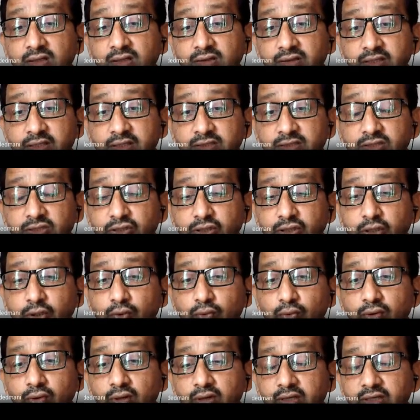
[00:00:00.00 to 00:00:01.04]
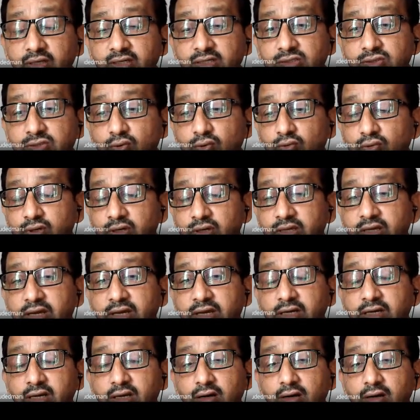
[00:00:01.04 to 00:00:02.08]
This schedule is only
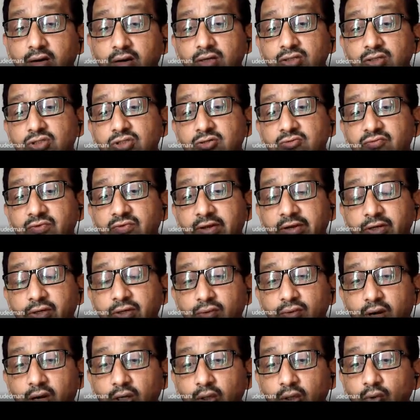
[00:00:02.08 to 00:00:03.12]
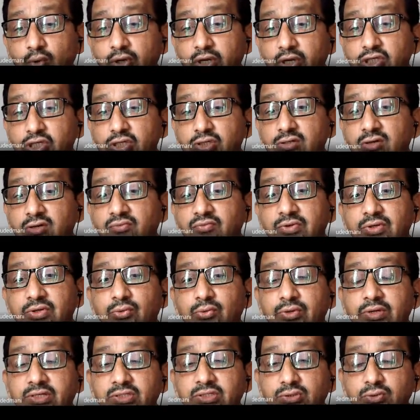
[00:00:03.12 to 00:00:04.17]
an cost-effective allocation of
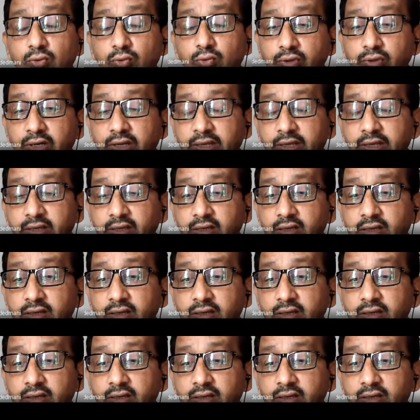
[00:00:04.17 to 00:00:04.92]
units only.